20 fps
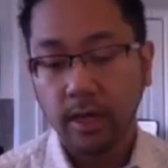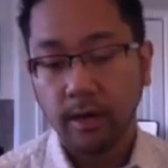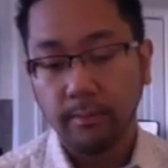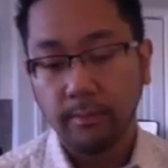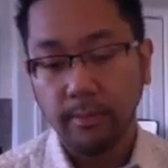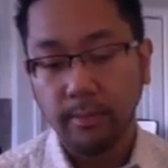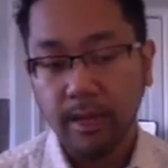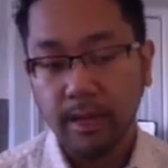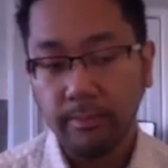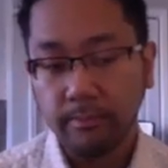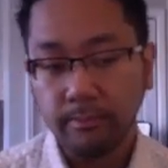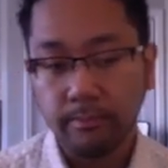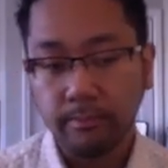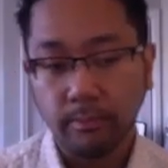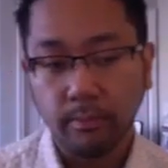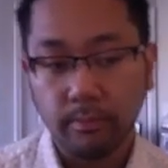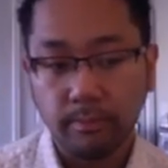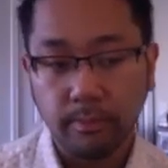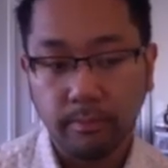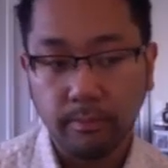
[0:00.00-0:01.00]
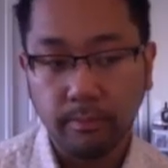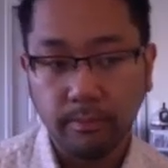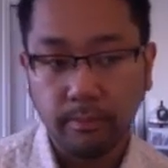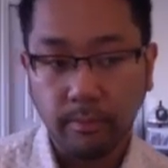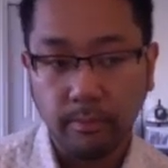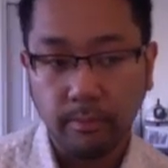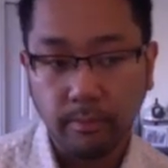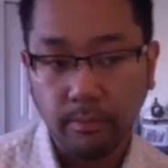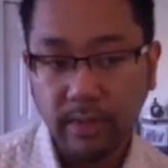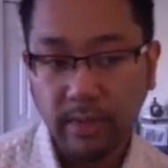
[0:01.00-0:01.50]
but
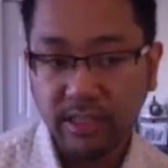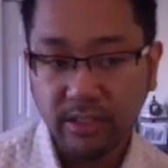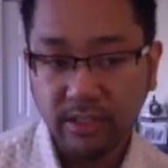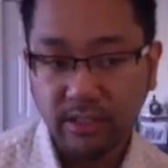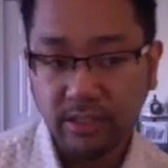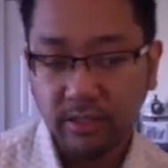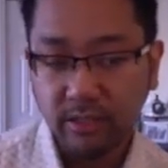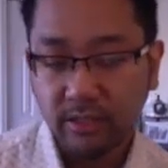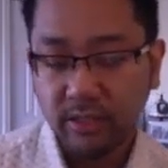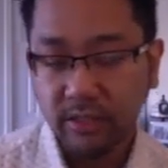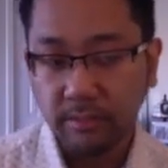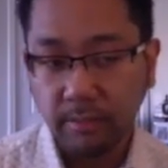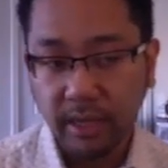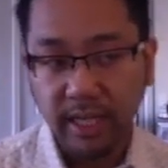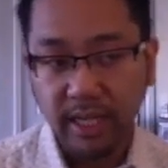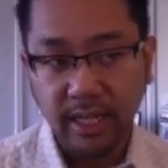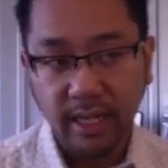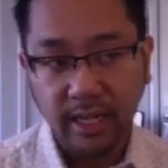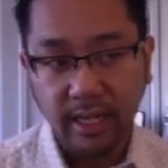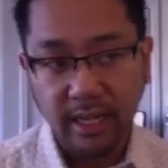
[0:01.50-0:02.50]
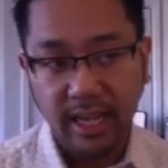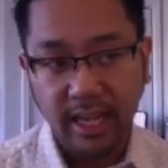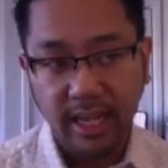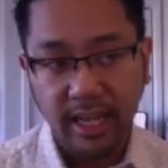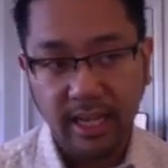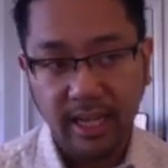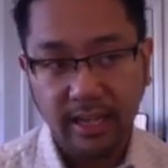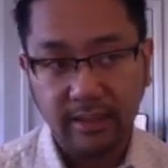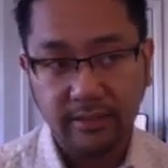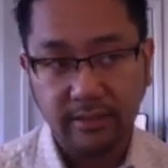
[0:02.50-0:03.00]
many students might not
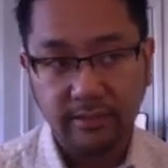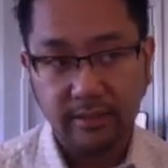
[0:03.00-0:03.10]
have